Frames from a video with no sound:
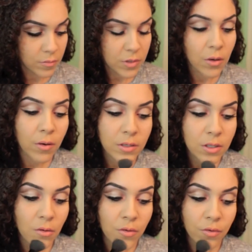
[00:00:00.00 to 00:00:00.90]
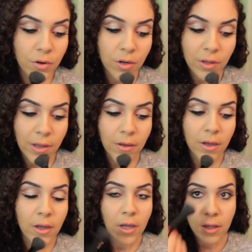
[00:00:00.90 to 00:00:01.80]
So I always go over like
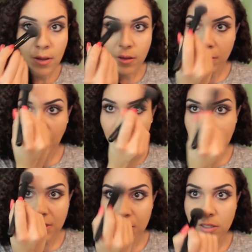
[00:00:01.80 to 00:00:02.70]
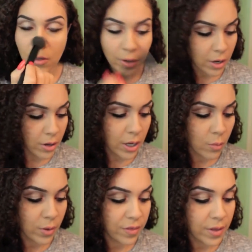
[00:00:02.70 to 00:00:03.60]
my T-zone
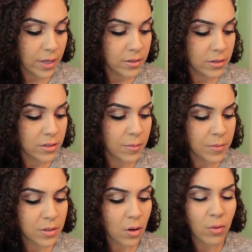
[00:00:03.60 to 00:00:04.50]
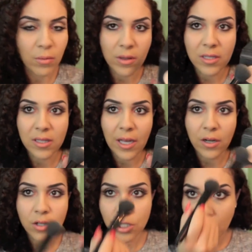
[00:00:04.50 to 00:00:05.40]
area with this, and sometimes I'll go in with this
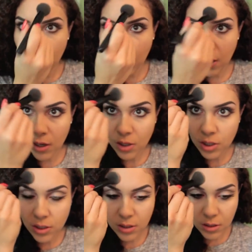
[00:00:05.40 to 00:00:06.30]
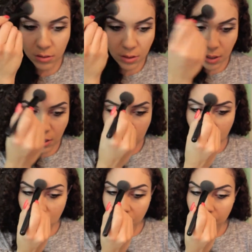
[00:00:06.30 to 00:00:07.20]
lighter shade here, and I'll just
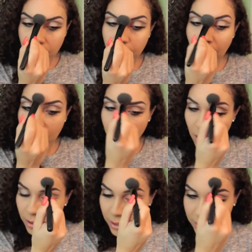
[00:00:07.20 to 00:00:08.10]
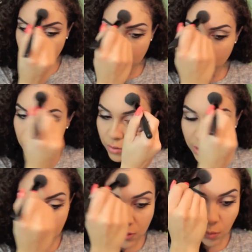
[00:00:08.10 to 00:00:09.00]
pat it on, because this
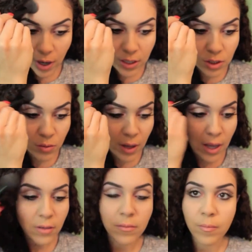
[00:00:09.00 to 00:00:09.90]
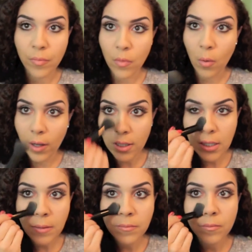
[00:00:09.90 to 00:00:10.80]
is where I do get
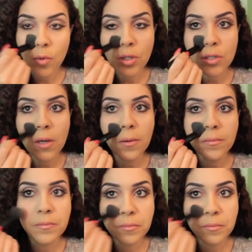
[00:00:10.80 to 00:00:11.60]
oily more so.